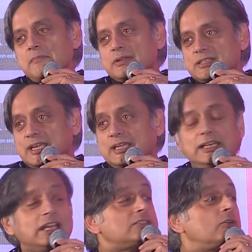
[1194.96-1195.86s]
But
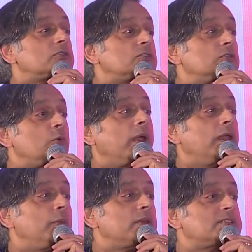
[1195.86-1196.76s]
secondly, it's not the way
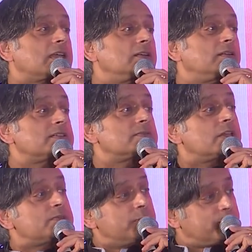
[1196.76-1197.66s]
in which secularism
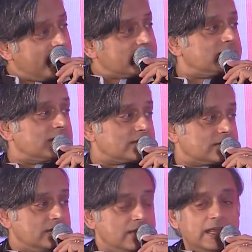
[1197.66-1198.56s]
has been
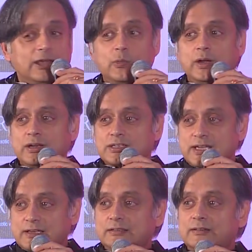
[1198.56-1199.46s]
practiced. Whereas
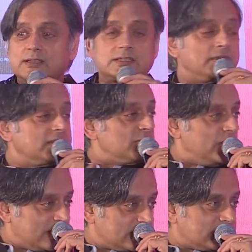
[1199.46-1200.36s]
secularism in the
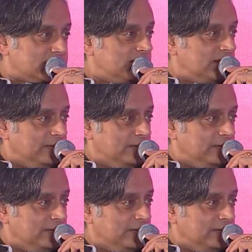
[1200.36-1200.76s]
West